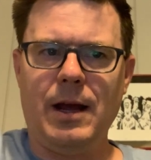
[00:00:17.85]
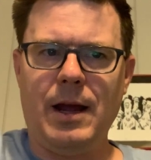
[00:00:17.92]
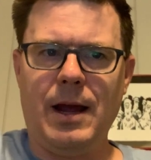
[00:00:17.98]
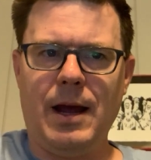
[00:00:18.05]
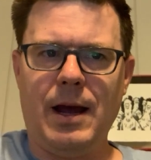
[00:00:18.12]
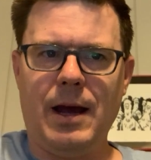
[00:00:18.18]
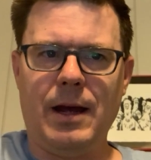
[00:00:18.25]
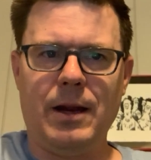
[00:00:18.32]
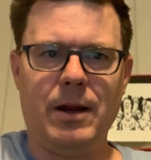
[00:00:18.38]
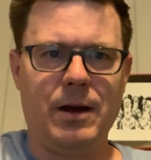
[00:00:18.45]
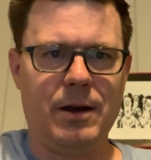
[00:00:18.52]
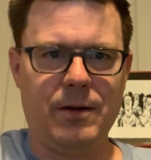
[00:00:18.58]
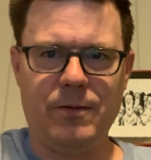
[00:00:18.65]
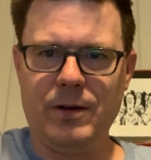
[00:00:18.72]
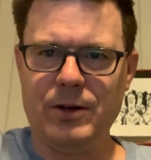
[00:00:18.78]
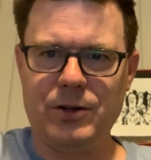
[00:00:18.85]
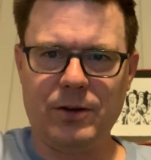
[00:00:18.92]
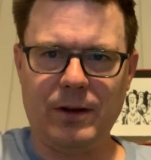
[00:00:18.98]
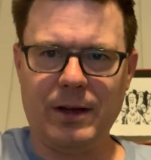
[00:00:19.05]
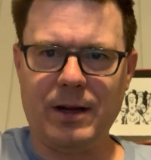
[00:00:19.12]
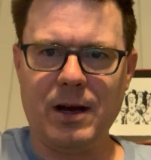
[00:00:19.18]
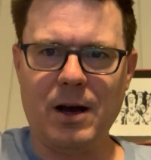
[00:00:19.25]
and
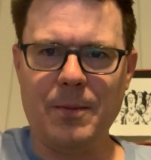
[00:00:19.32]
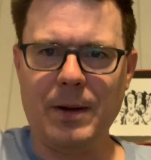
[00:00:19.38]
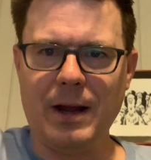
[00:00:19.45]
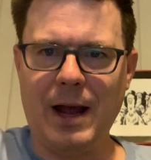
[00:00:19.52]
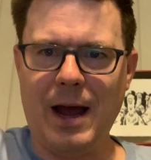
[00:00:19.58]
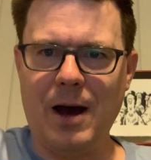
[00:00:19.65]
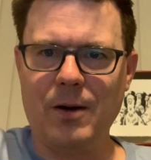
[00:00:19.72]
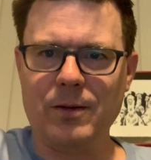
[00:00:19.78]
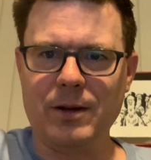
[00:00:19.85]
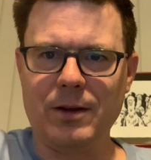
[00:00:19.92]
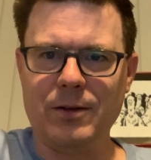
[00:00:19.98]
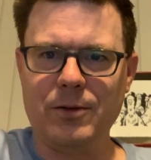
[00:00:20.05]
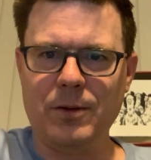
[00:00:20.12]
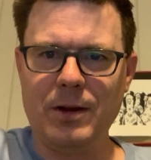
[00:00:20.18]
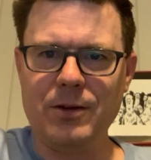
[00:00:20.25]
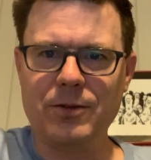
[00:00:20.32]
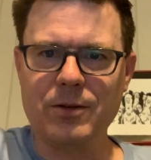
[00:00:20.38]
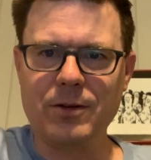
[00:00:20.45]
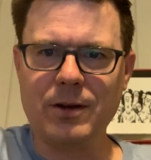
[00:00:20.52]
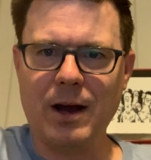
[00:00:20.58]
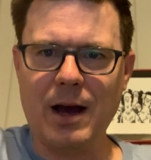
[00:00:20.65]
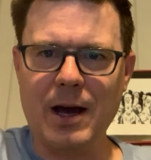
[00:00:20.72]
eventually coming out into
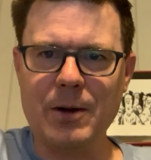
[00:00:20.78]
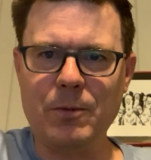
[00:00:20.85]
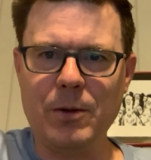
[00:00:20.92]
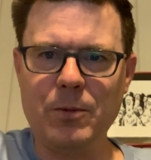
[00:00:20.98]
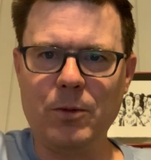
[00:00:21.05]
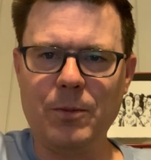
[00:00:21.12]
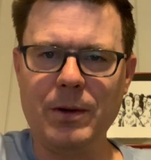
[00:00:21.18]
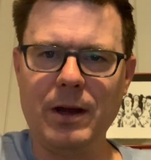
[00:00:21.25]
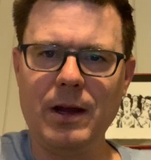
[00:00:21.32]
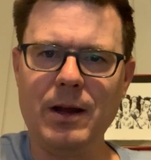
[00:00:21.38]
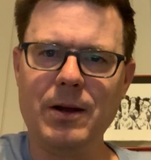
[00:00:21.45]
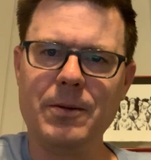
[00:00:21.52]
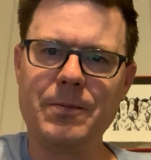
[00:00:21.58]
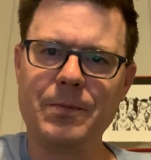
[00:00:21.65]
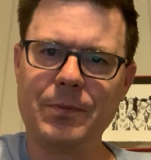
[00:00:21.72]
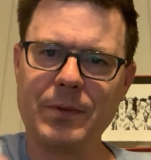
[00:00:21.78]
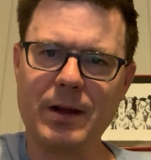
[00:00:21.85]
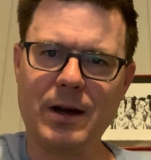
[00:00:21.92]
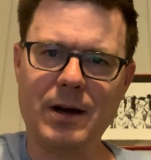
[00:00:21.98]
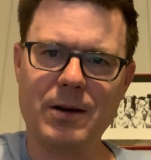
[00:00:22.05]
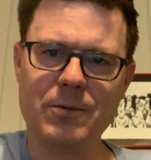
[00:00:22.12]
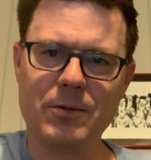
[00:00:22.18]
Eastertide, we will be
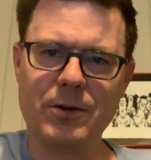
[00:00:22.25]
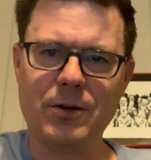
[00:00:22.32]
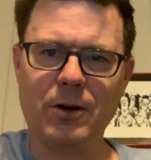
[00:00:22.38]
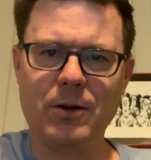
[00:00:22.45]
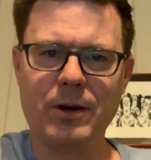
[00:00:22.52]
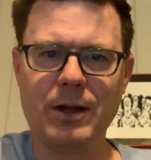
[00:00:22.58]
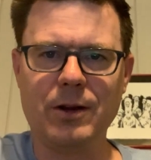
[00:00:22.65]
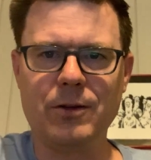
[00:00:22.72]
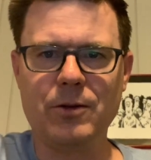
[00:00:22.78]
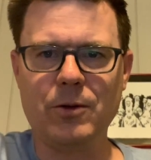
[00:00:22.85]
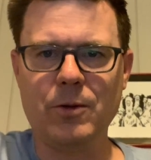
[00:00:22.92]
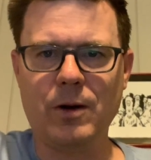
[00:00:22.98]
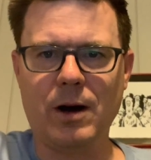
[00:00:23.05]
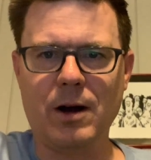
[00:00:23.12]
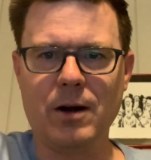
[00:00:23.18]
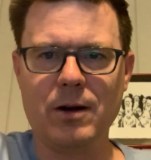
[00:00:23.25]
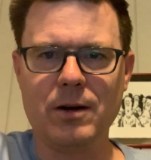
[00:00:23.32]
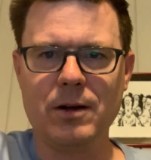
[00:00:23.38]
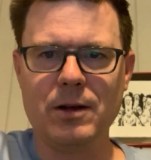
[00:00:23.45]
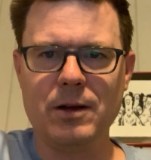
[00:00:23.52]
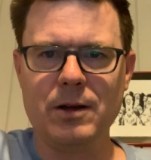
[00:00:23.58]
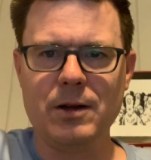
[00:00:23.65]
uh, returning to
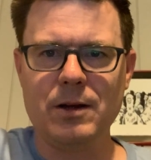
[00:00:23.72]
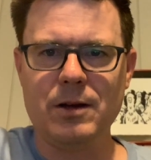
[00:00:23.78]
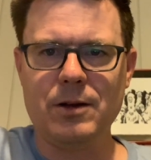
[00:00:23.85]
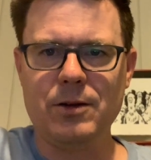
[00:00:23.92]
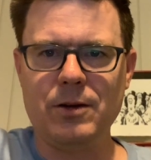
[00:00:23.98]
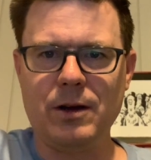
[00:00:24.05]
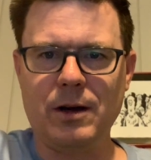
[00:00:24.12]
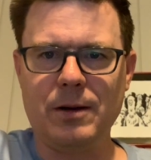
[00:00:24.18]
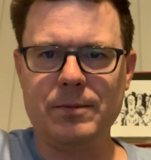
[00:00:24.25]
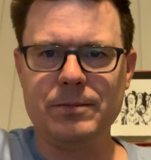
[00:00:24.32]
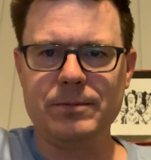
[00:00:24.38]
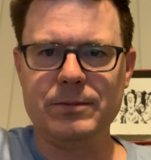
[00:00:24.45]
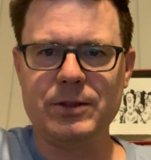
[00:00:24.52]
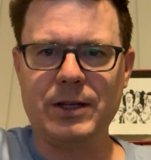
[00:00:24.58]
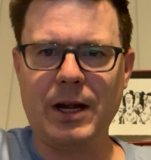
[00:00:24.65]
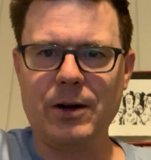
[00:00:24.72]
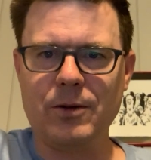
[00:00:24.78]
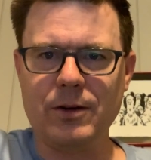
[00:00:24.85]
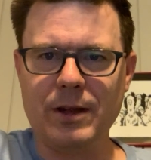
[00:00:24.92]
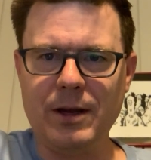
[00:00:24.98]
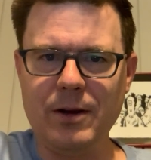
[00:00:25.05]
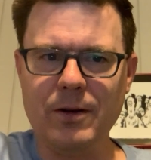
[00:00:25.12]
our um,
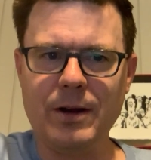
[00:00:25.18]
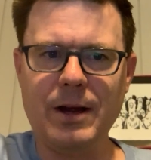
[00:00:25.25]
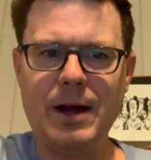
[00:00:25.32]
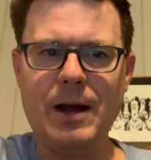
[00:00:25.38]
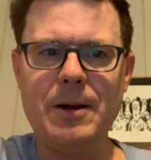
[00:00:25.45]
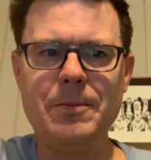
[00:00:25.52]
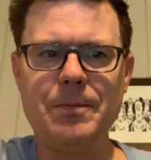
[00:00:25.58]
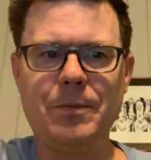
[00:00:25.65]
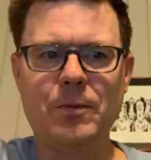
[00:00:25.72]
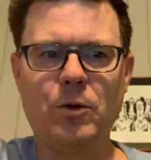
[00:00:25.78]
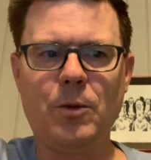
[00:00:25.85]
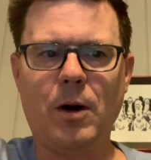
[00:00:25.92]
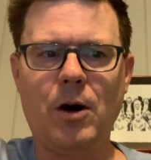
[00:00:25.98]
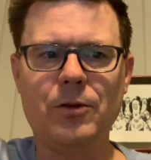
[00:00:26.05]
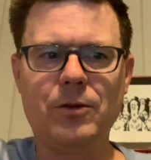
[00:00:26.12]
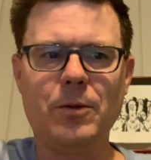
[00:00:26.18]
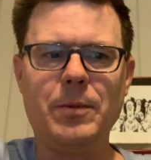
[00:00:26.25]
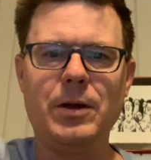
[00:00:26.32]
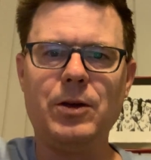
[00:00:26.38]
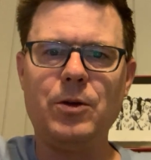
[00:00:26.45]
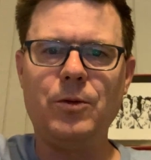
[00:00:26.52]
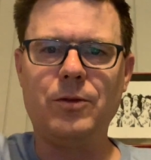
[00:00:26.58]
standard Kyrie. We'll also
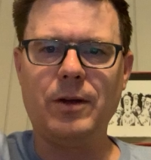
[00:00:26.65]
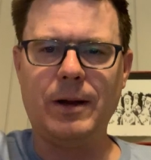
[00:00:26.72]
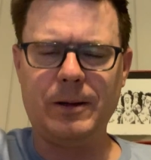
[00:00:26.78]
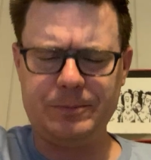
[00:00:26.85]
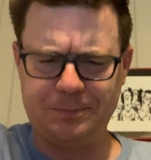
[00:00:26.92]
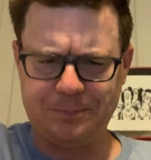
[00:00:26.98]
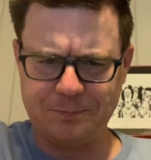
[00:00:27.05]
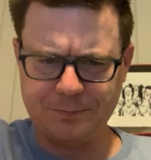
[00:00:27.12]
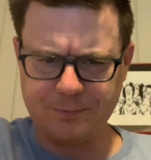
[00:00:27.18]
be using